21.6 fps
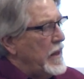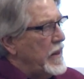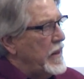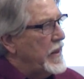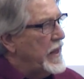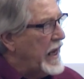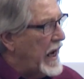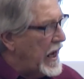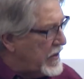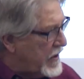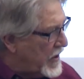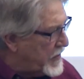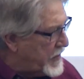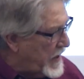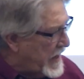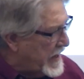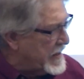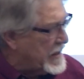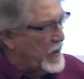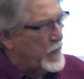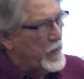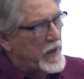The other
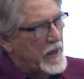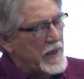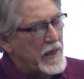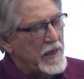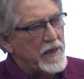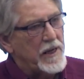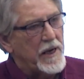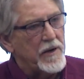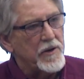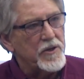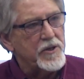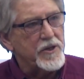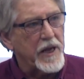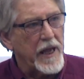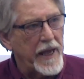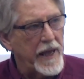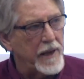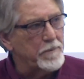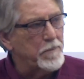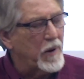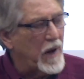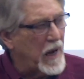thing that we need to
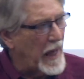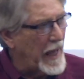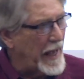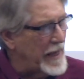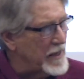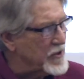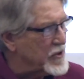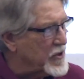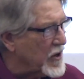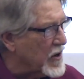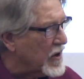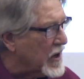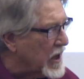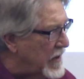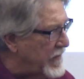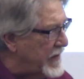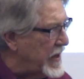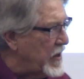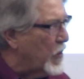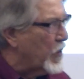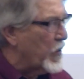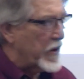understand, plants are
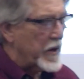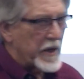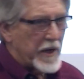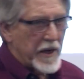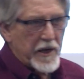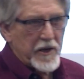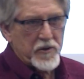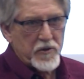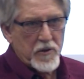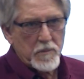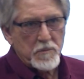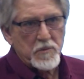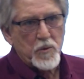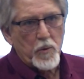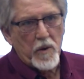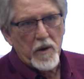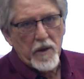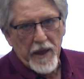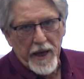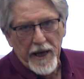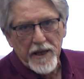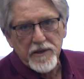living organisms.
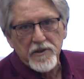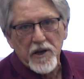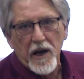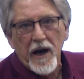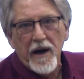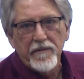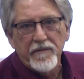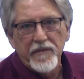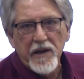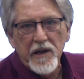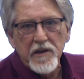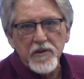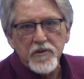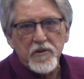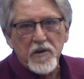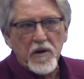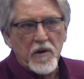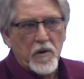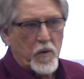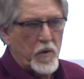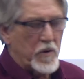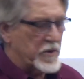Well, that's obvious.
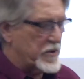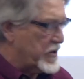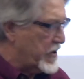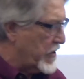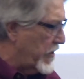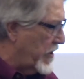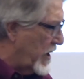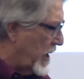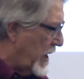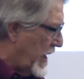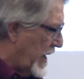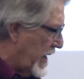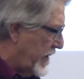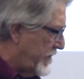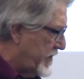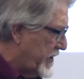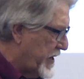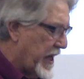Of course they're alive.